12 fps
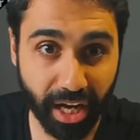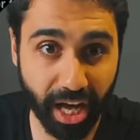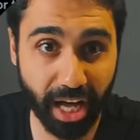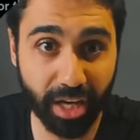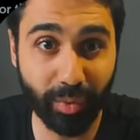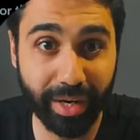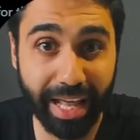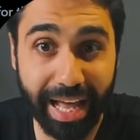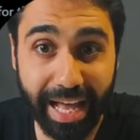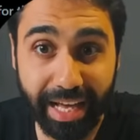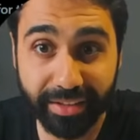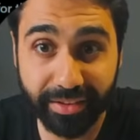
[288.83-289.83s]
I will
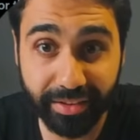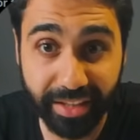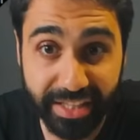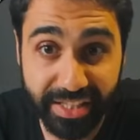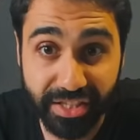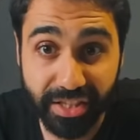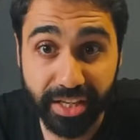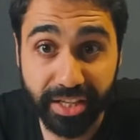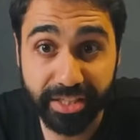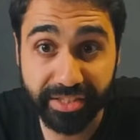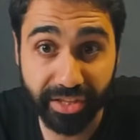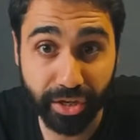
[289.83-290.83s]
add this
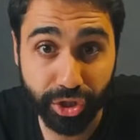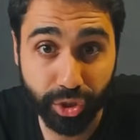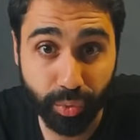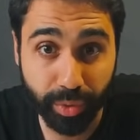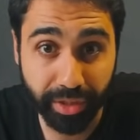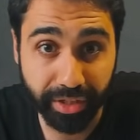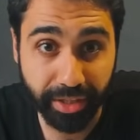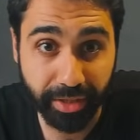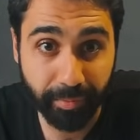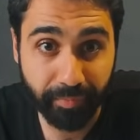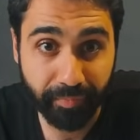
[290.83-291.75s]
search query.